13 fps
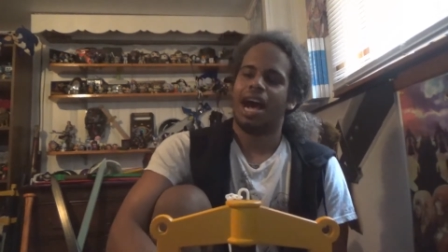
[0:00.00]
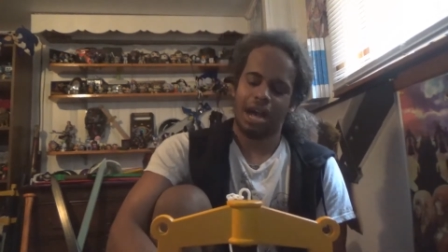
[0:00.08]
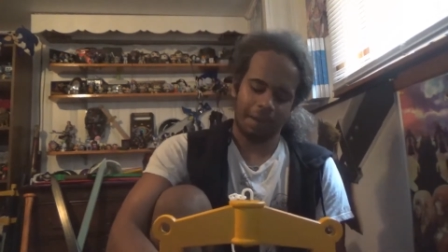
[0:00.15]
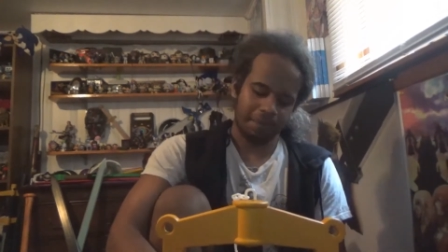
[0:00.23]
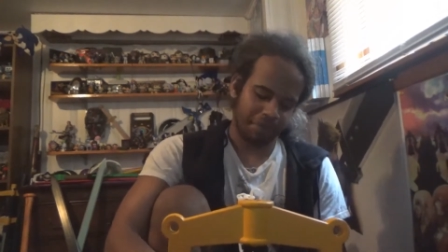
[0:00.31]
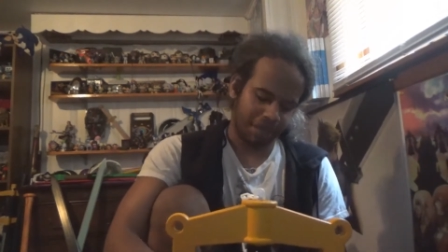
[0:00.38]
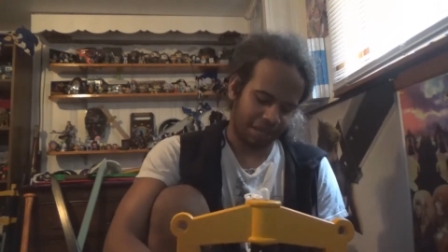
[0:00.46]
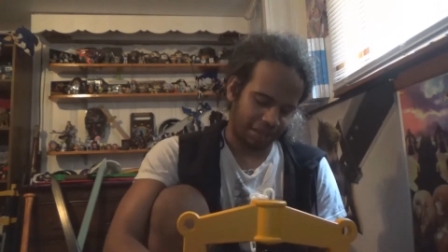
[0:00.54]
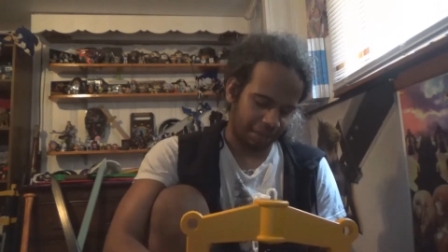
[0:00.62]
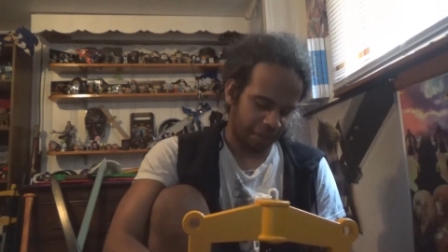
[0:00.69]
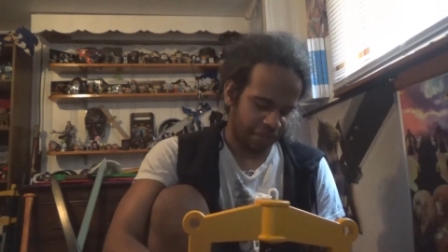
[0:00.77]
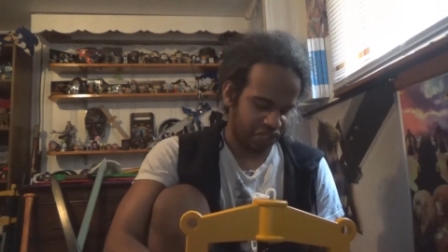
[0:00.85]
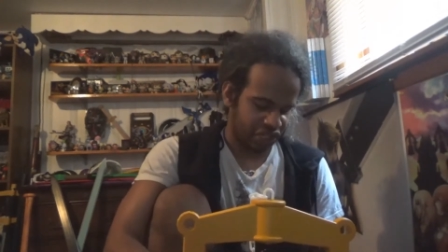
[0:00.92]
I'm
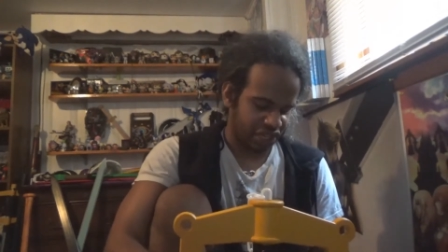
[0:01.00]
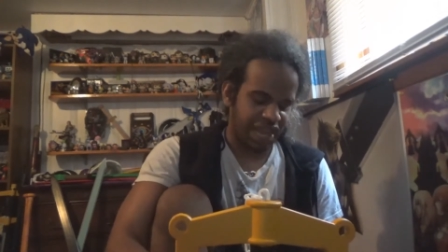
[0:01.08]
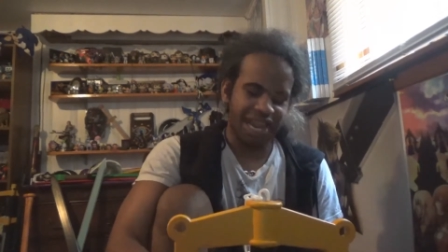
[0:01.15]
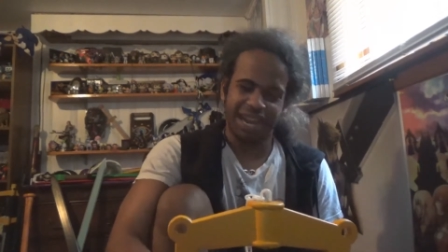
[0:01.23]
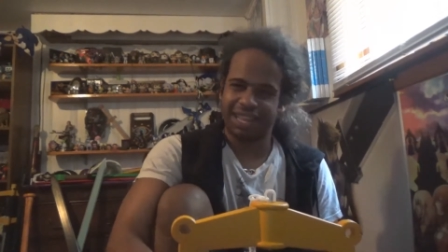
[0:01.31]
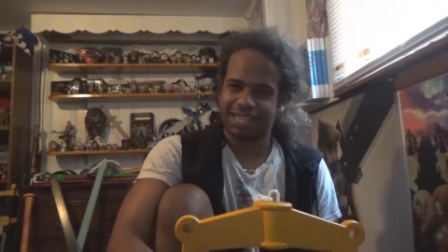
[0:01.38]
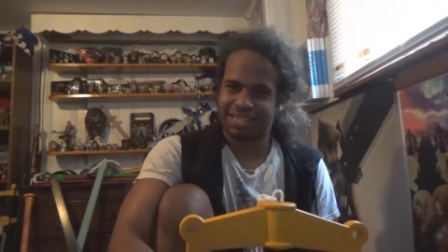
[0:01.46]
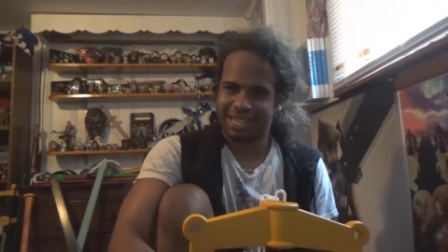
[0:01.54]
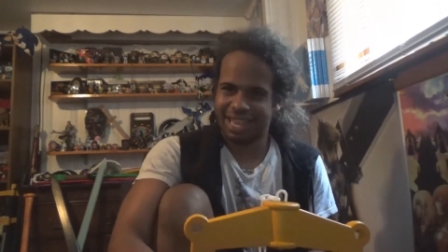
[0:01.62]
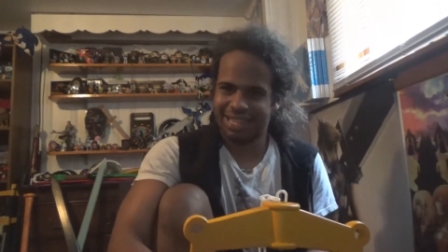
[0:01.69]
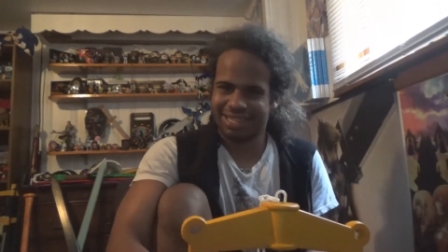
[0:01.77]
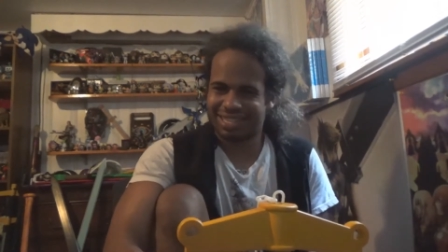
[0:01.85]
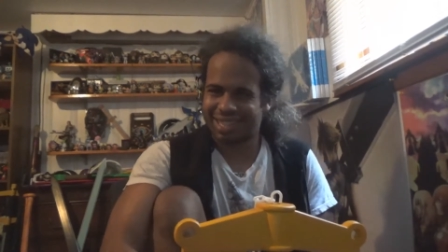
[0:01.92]
which in a
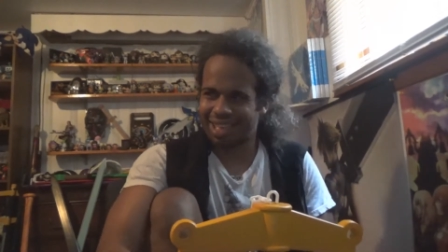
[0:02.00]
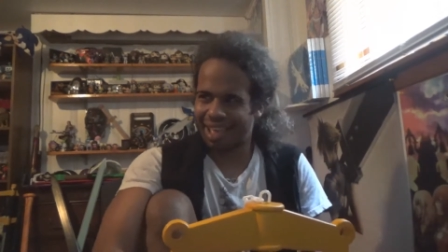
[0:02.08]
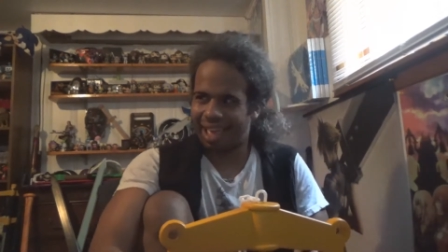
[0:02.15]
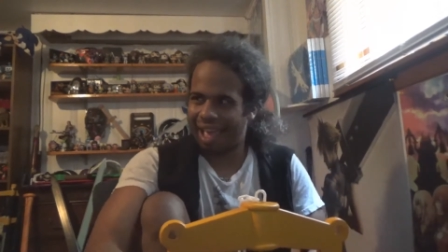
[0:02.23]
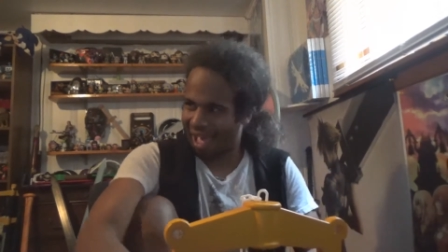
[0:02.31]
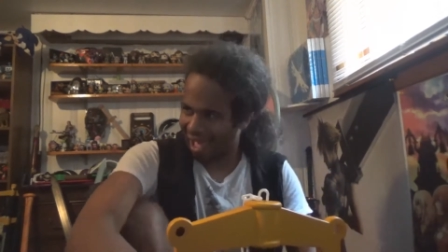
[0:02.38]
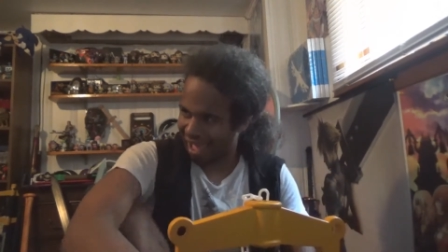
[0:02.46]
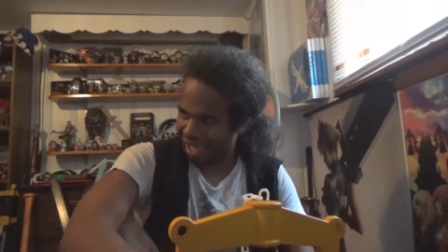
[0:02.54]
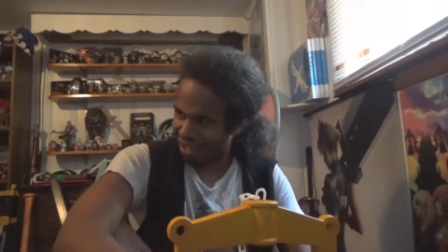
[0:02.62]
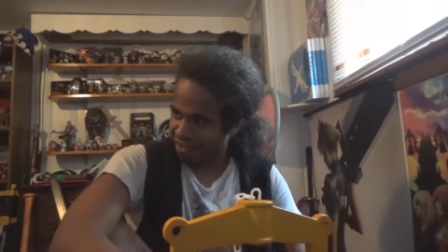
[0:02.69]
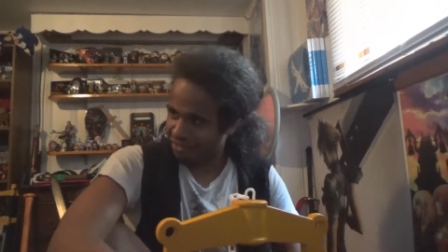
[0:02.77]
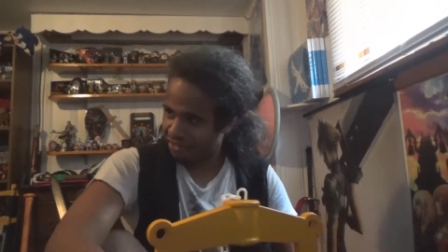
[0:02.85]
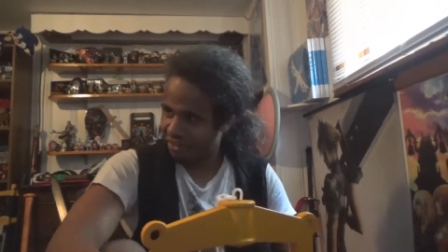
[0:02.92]
sense they
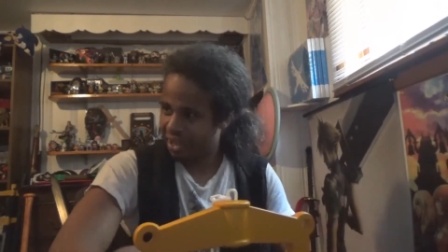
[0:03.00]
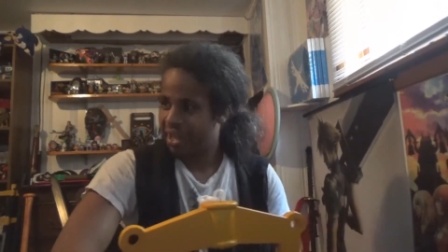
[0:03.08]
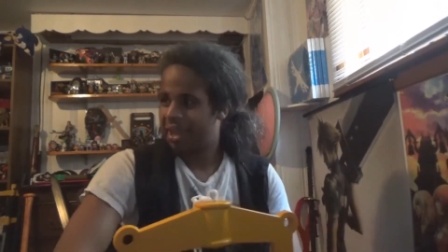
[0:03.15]
have,